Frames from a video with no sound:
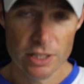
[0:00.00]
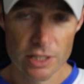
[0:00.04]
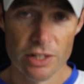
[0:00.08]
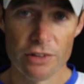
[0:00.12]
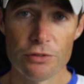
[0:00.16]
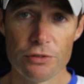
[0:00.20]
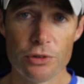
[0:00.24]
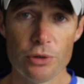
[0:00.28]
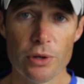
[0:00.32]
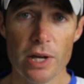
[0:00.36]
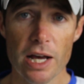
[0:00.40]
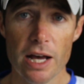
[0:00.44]

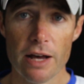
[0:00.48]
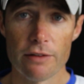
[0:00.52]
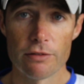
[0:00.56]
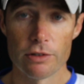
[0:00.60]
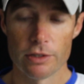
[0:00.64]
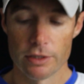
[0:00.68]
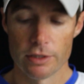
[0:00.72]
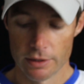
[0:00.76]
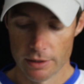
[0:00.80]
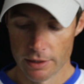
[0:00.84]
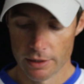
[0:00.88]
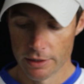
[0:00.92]
if you have
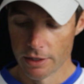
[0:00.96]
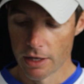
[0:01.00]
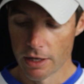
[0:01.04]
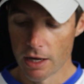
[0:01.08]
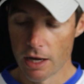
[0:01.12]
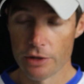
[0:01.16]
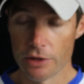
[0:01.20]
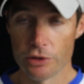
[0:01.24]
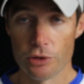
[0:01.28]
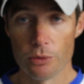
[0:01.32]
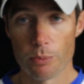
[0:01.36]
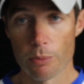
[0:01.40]
a, a,
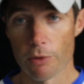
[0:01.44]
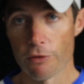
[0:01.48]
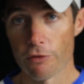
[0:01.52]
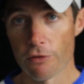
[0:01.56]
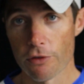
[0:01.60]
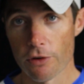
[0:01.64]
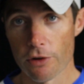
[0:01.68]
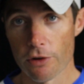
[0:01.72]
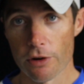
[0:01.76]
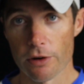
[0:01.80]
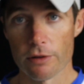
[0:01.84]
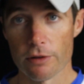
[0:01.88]
knot you
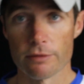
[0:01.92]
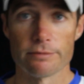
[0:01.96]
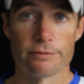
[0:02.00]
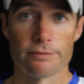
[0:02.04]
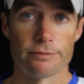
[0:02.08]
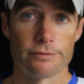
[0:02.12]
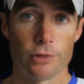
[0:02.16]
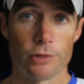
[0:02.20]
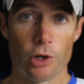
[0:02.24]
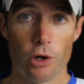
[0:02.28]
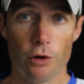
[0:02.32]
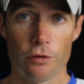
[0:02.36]

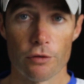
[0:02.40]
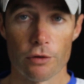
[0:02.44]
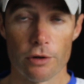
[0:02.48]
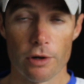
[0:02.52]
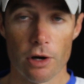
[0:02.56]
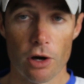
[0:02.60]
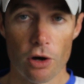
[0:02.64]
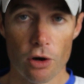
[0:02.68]
prefer over an